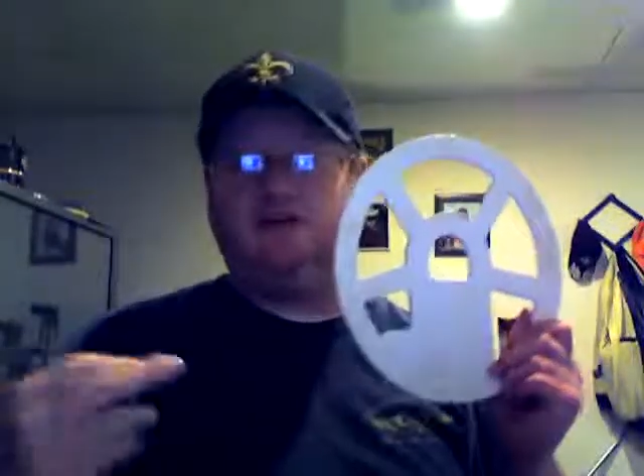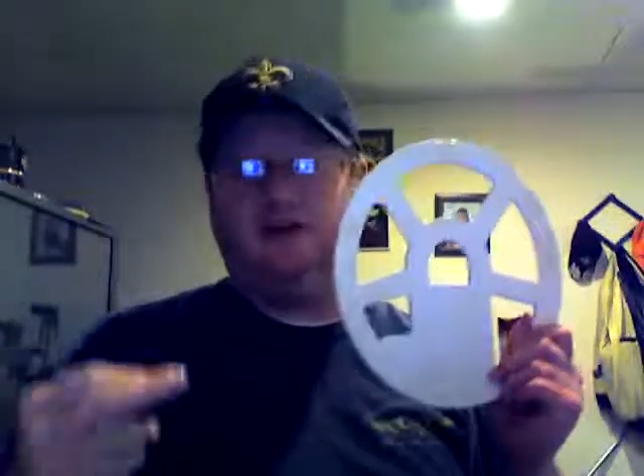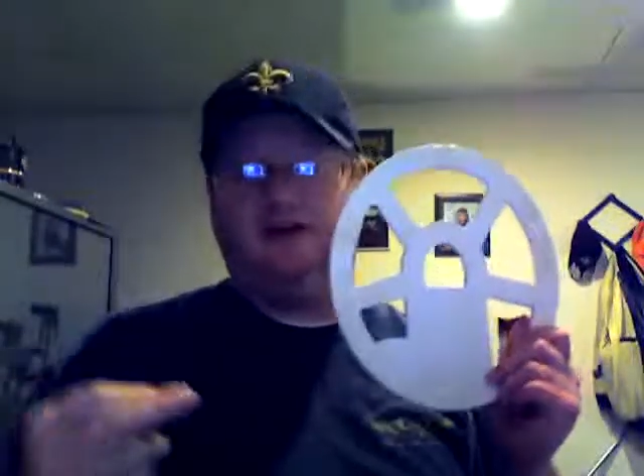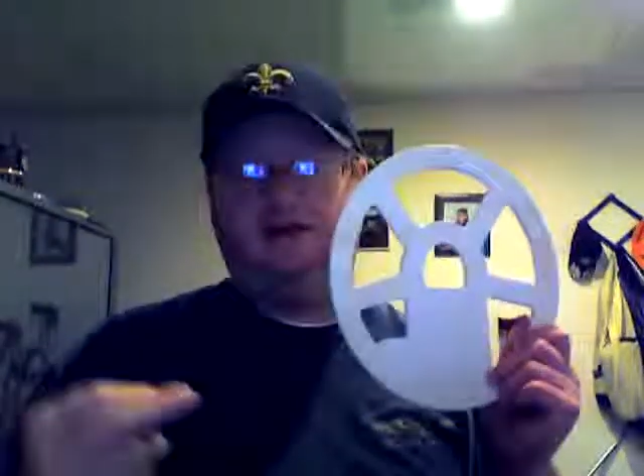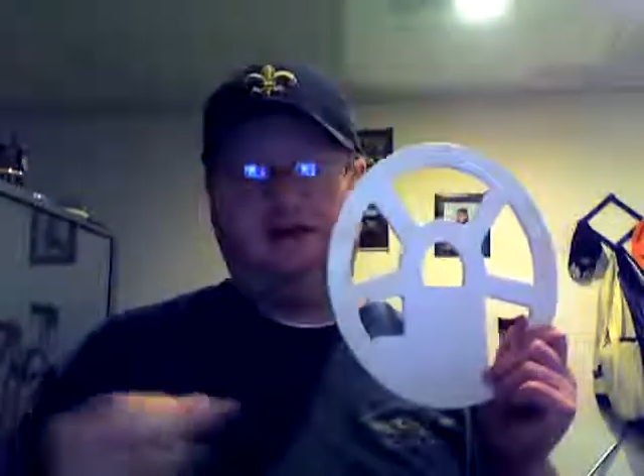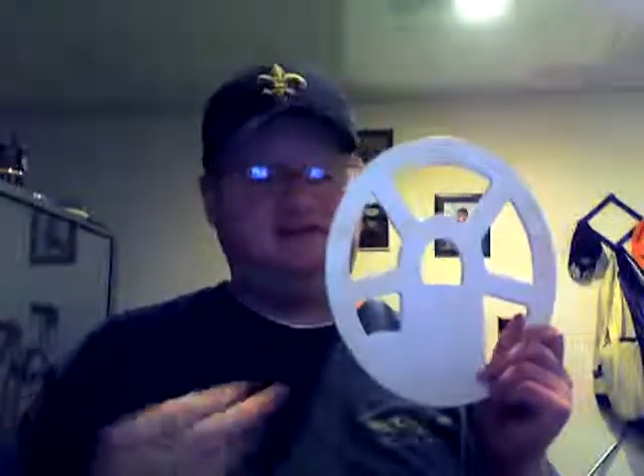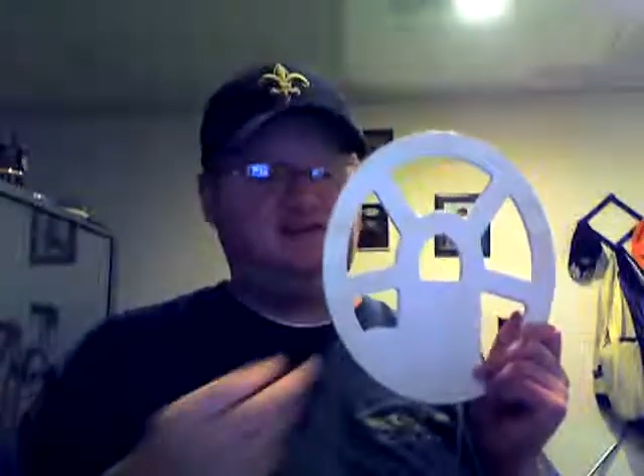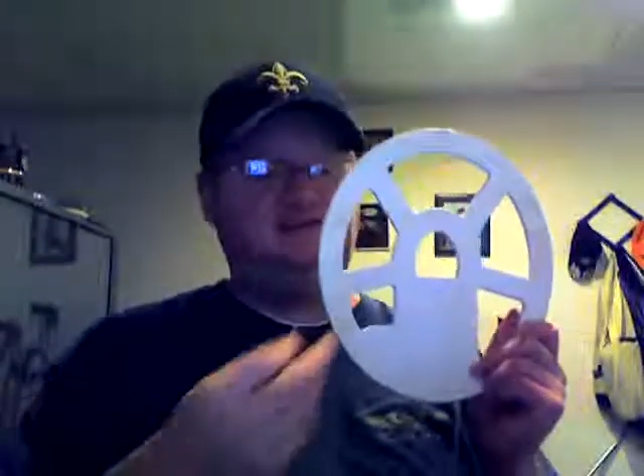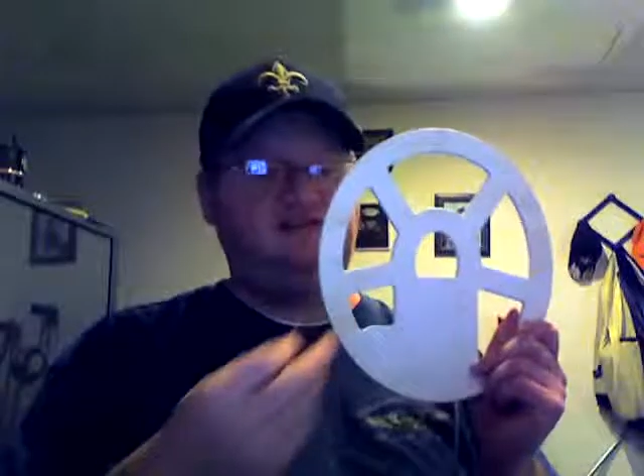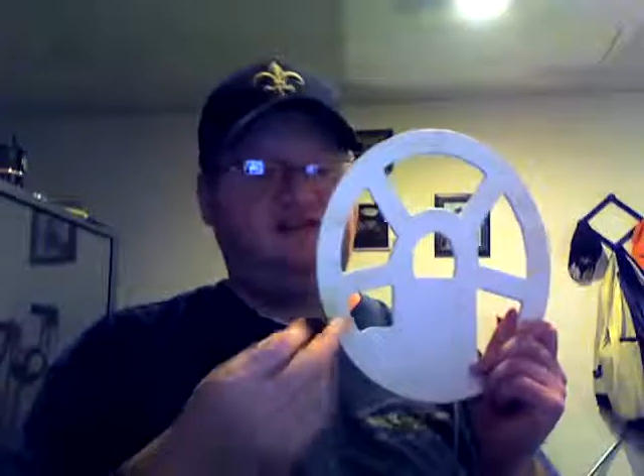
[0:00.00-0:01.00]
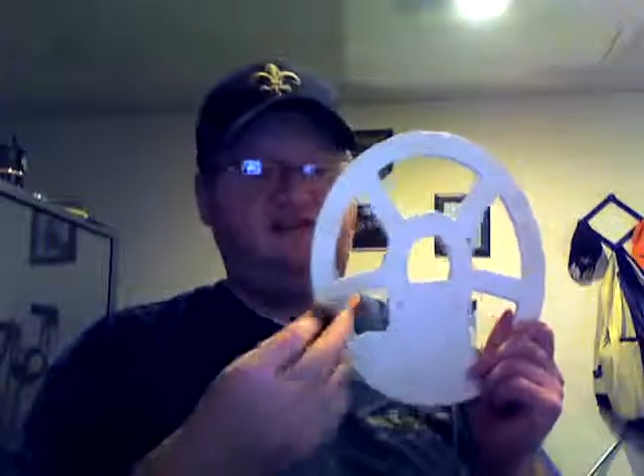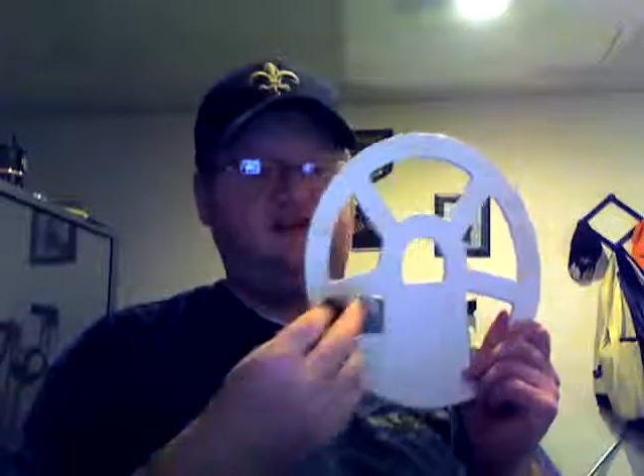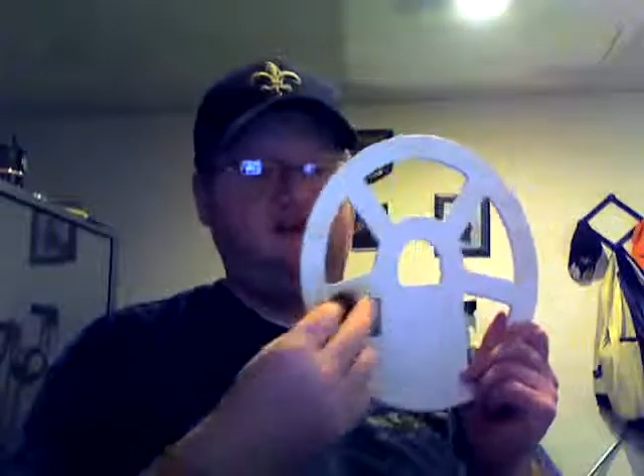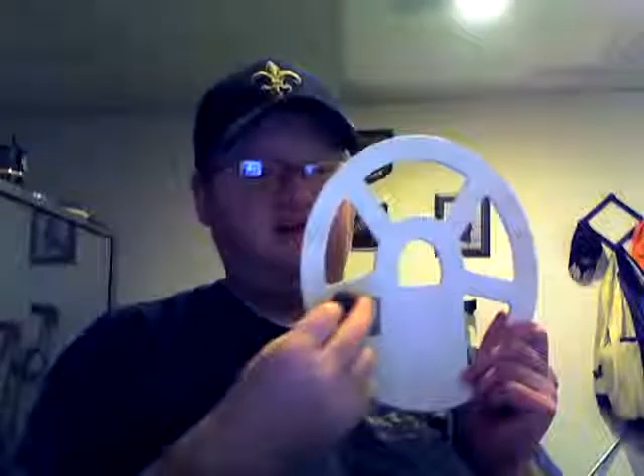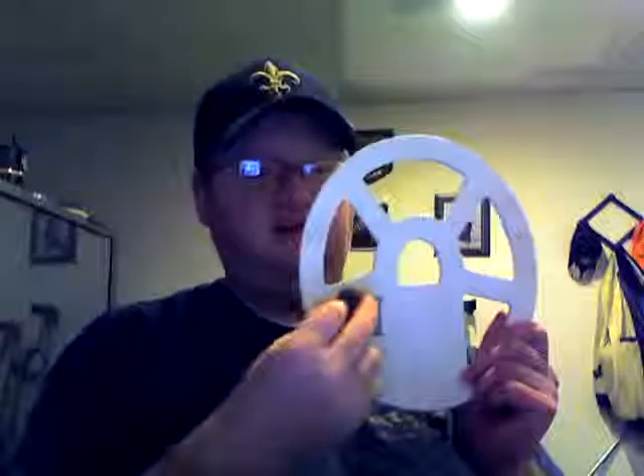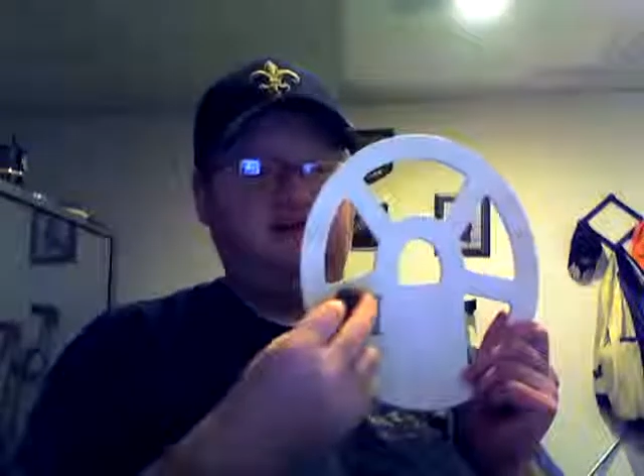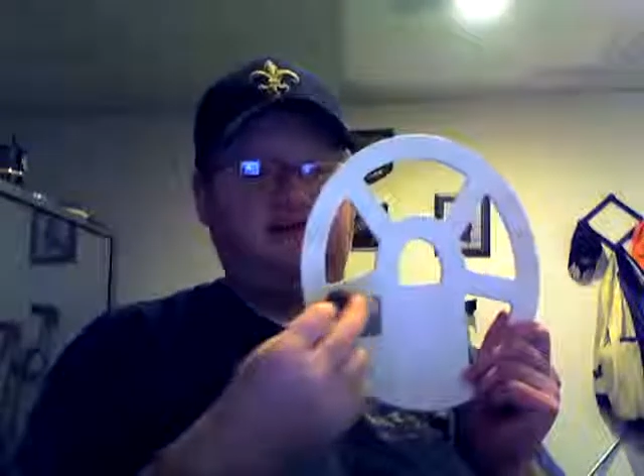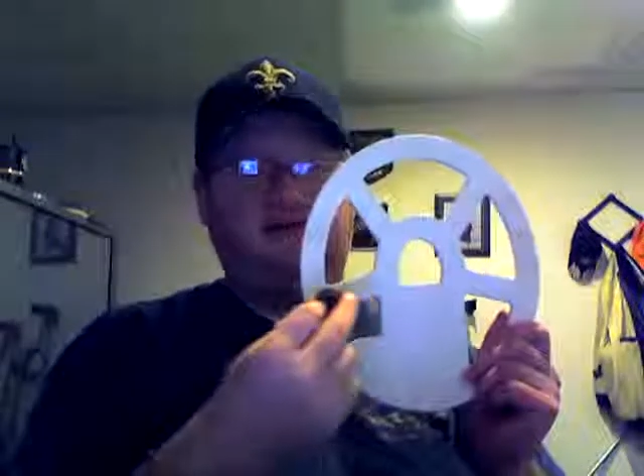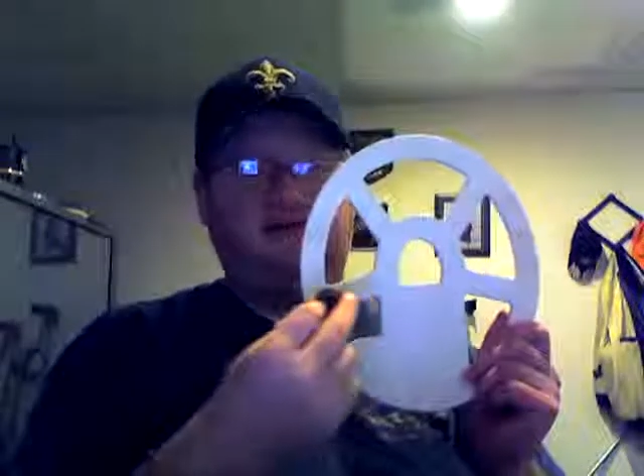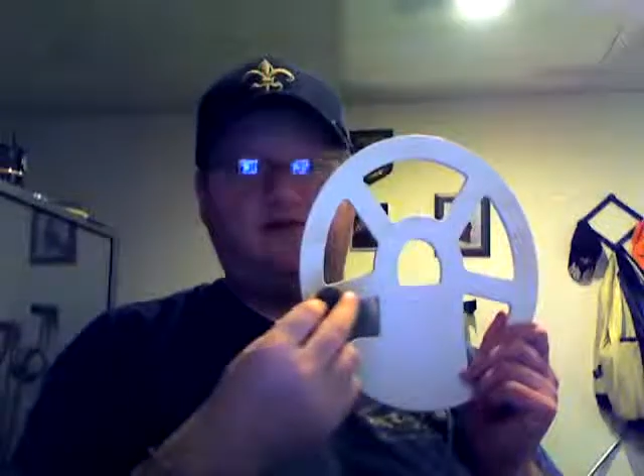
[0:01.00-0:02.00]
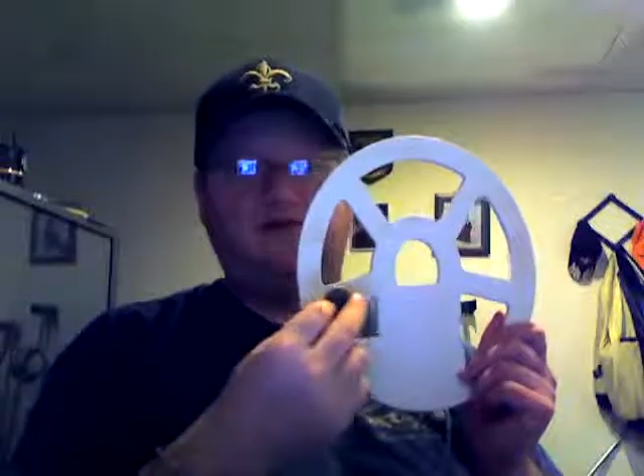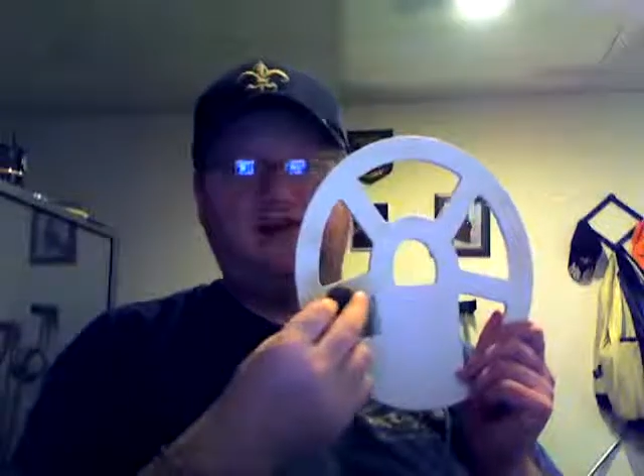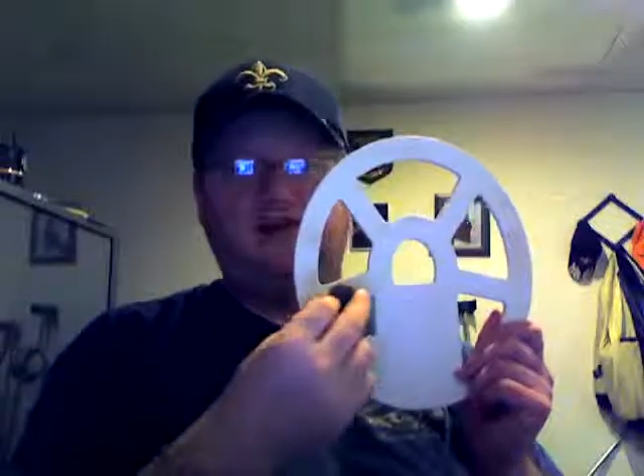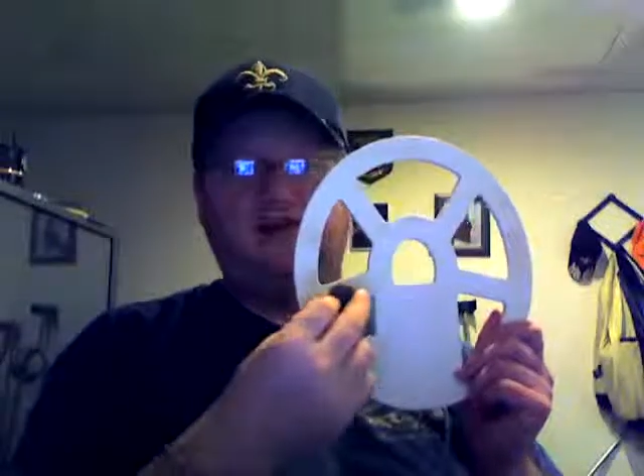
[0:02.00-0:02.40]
laying next to each other. Of course, I